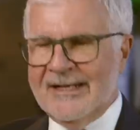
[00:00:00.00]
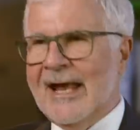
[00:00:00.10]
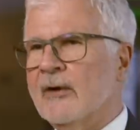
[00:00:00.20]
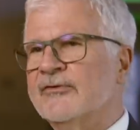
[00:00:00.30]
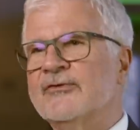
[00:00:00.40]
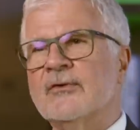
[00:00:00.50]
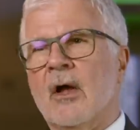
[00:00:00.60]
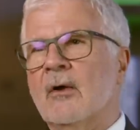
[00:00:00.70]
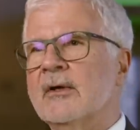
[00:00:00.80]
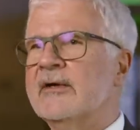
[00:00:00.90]
Now,
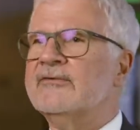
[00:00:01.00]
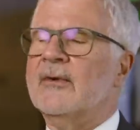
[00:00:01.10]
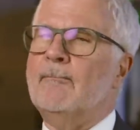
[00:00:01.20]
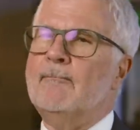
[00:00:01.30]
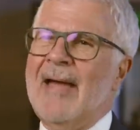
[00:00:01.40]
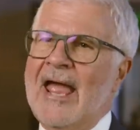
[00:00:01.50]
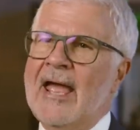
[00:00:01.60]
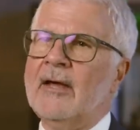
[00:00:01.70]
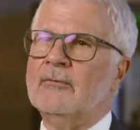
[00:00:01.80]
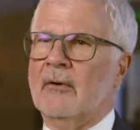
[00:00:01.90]
salt gets a
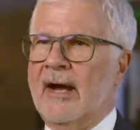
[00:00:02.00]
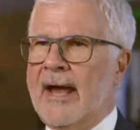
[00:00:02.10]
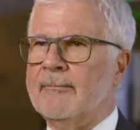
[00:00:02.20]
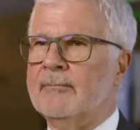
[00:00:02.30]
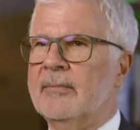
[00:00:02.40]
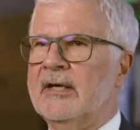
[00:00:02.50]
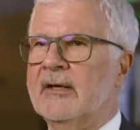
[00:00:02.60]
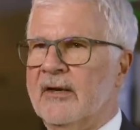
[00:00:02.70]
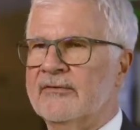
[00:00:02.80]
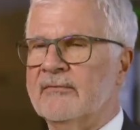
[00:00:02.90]
bad rap
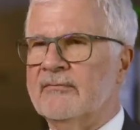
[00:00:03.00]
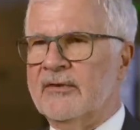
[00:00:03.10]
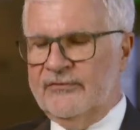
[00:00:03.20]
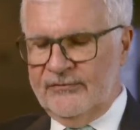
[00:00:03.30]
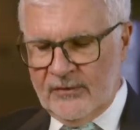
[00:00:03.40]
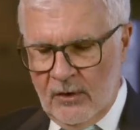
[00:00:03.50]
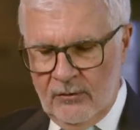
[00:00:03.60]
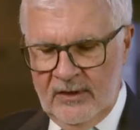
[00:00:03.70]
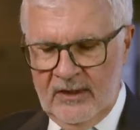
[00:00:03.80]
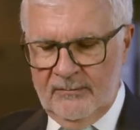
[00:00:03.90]
because of the
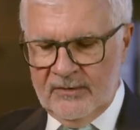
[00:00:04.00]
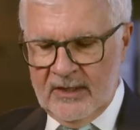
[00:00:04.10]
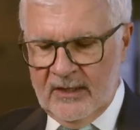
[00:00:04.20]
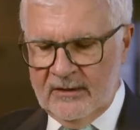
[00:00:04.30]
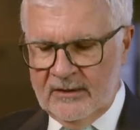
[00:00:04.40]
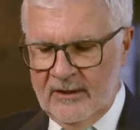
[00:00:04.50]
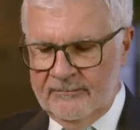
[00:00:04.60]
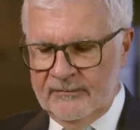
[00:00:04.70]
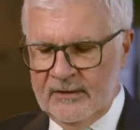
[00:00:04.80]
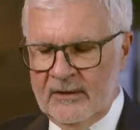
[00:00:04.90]
sodium content.
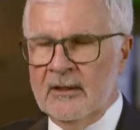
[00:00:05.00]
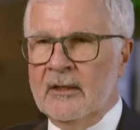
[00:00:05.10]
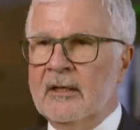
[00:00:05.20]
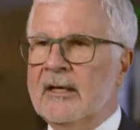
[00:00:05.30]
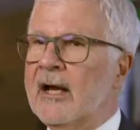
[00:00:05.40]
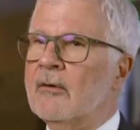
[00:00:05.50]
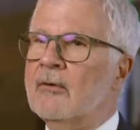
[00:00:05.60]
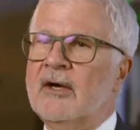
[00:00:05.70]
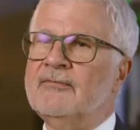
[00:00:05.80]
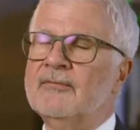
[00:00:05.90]
Now,
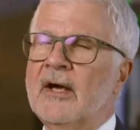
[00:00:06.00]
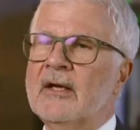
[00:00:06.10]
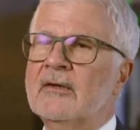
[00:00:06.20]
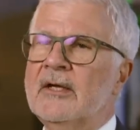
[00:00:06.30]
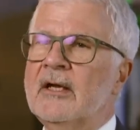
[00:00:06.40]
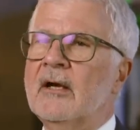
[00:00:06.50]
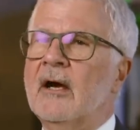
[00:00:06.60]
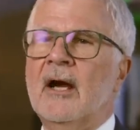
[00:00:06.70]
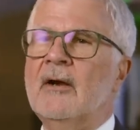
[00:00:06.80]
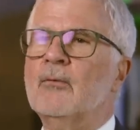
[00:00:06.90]
quite frankly,
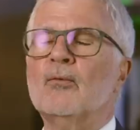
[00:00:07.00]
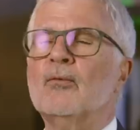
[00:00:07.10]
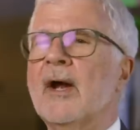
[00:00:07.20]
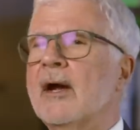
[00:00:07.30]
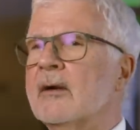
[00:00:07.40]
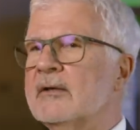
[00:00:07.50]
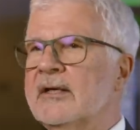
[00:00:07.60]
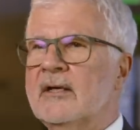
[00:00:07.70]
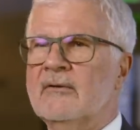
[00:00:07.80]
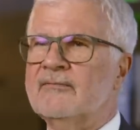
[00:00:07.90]
I
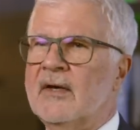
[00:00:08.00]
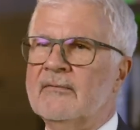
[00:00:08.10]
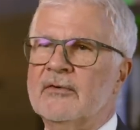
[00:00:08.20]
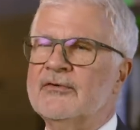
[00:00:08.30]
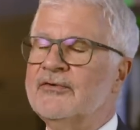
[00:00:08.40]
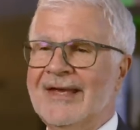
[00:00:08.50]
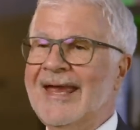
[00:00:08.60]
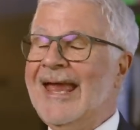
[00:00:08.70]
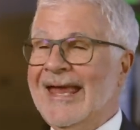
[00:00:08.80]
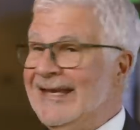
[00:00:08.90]
rarely, if ever,
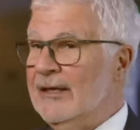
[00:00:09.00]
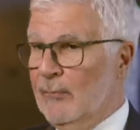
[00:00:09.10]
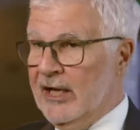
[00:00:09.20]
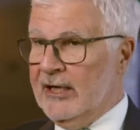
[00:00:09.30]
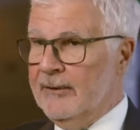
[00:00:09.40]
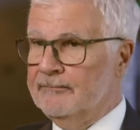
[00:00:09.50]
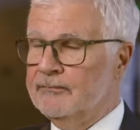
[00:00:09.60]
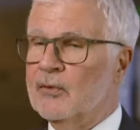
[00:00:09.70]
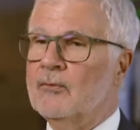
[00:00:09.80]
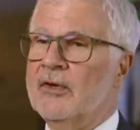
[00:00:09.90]
see anybody
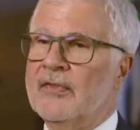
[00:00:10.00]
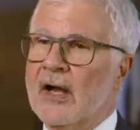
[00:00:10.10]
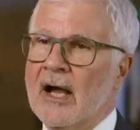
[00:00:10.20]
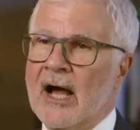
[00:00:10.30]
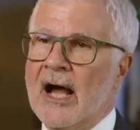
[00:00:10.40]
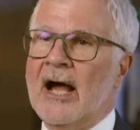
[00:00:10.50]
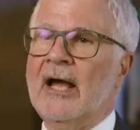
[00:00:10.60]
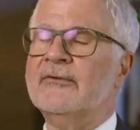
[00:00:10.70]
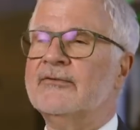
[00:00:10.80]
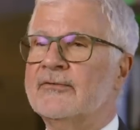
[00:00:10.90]
with a
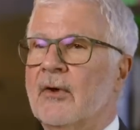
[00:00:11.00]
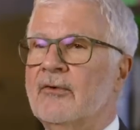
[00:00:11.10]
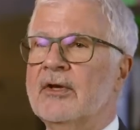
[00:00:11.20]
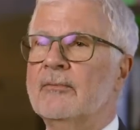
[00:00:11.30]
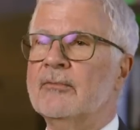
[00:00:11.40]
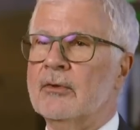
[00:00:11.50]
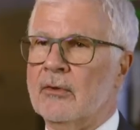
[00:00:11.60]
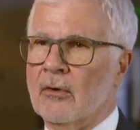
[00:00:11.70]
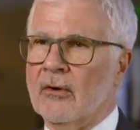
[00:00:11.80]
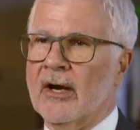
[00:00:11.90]
high sodium
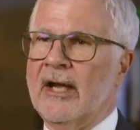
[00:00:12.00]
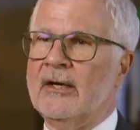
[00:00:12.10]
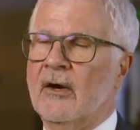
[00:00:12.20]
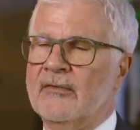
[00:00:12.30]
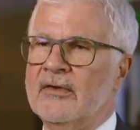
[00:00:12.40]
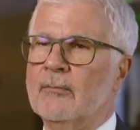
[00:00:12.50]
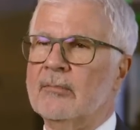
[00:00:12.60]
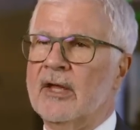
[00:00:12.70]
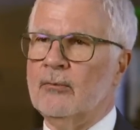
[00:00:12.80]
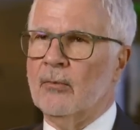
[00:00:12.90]
chloride on their
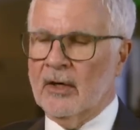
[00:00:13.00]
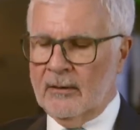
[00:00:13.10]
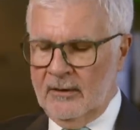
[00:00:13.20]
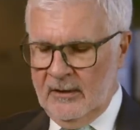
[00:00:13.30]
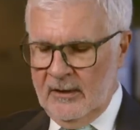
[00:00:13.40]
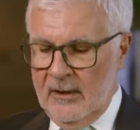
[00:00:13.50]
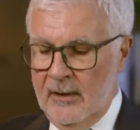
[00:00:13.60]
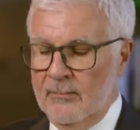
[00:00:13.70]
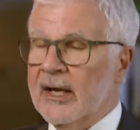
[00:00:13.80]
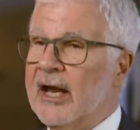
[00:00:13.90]
blood work.
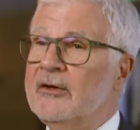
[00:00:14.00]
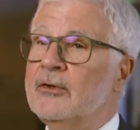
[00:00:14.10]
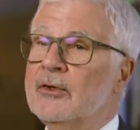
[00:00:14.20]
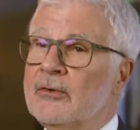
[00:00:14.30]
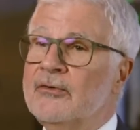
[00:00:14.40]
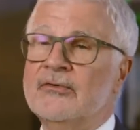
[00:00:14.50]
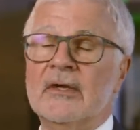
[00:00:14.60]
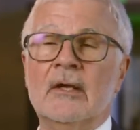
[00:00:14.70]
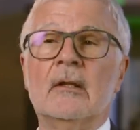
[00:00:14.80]
But I do see